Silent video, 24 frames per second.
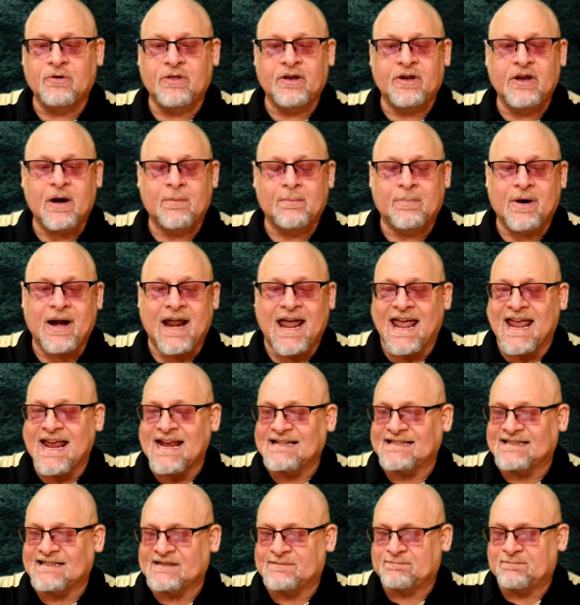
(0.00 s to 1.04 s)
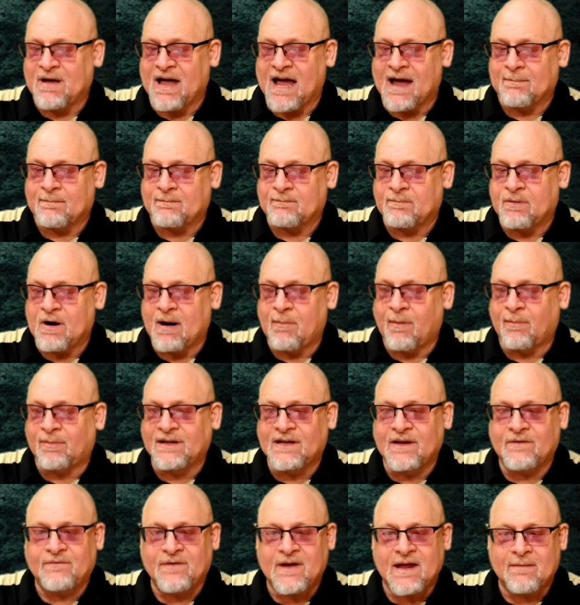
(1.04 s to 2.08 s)
to the number 8 spot.
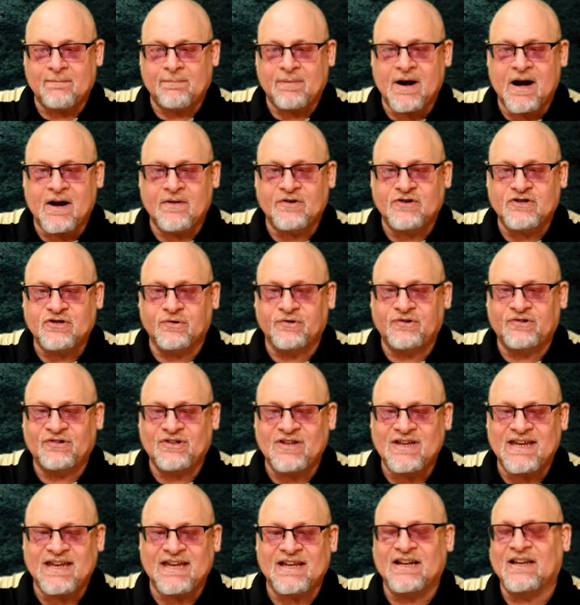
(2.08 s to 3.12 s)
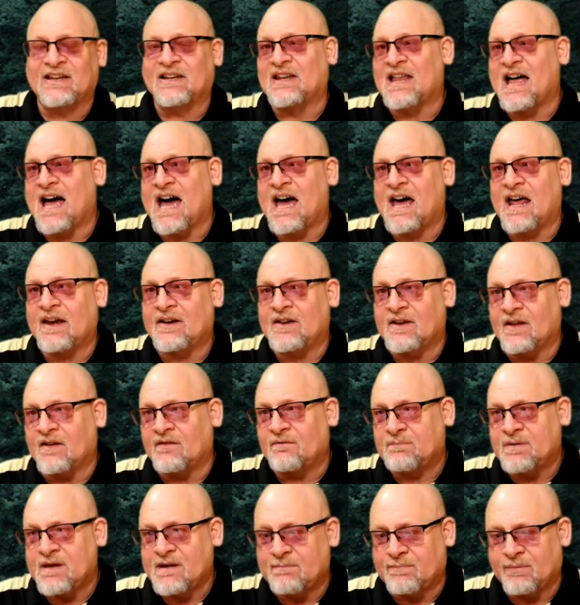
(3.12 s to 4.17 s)
Probably a vampire that you'll see in a lot
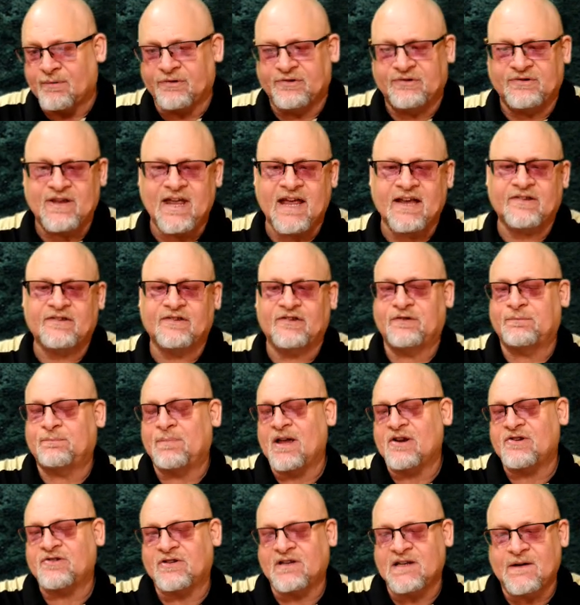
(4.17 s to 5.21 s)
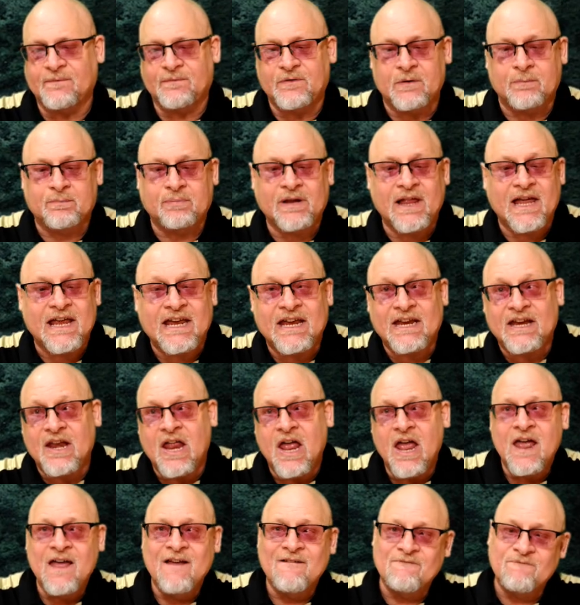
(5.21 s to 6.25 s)
of people's decks, especially if they're
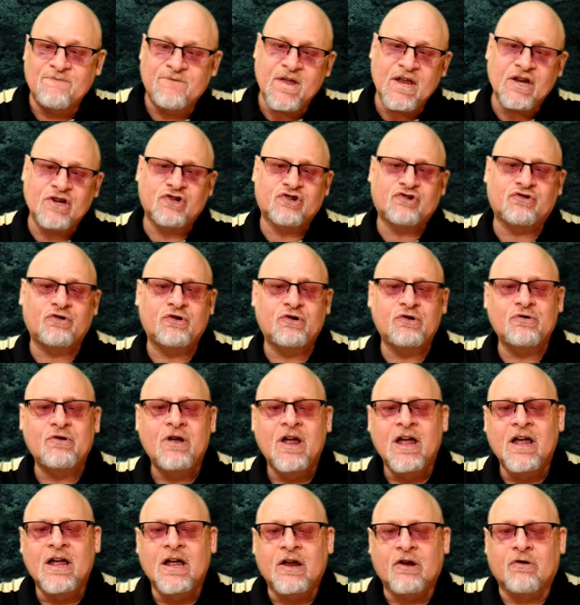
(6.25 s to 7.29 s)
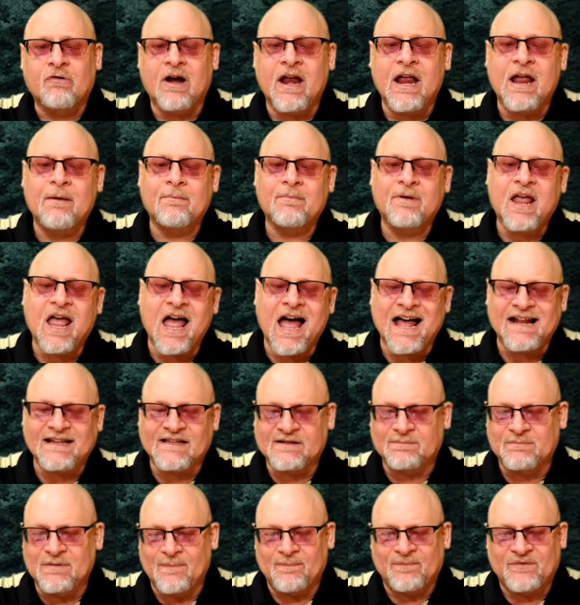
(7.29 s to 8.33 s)
playing Ventru. Graham
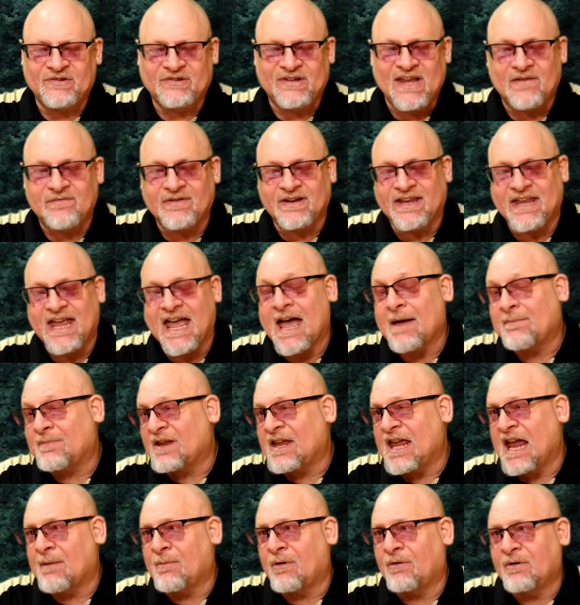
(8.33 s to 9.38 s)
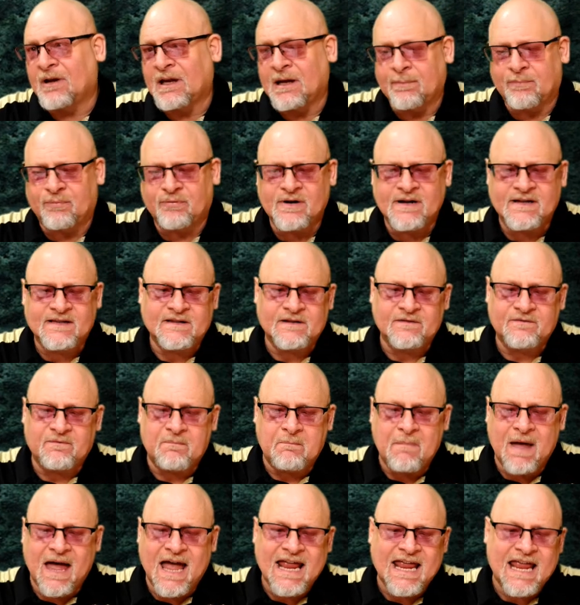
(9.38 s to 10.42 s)
Gottsman, 7-cap, Camarilla, Prince of
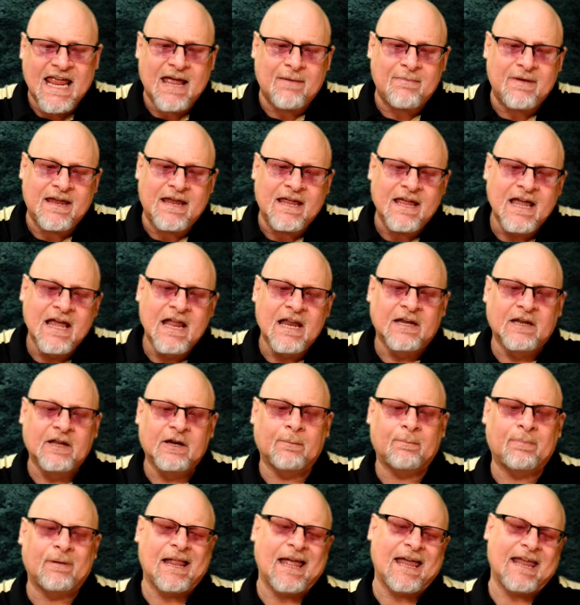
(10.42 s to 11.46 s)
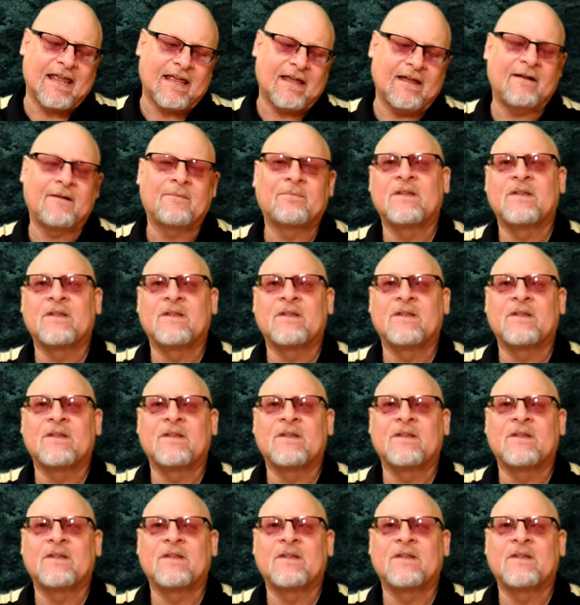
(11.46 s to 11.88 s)
Miami. Little blank,